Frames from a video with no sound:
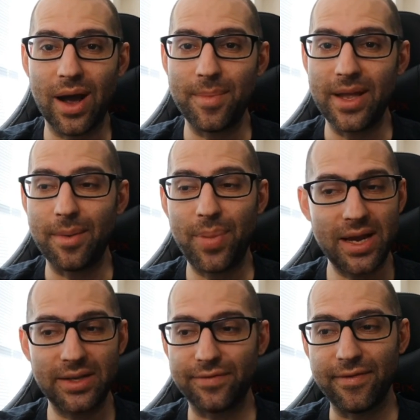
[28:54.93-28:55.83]
I mean, it
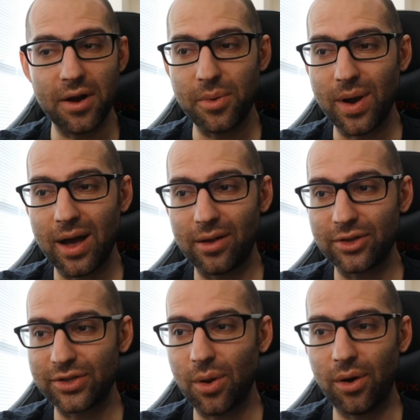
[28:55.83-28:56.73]
paced very well.
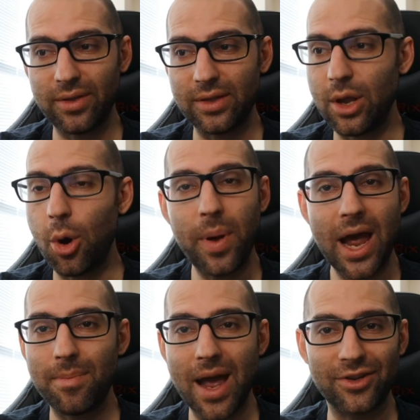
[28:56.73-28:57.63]
Just no
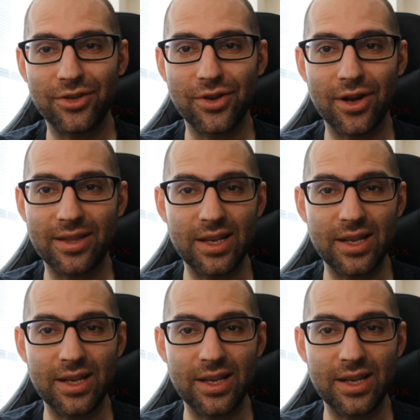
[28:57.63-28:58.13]
bad matches on it.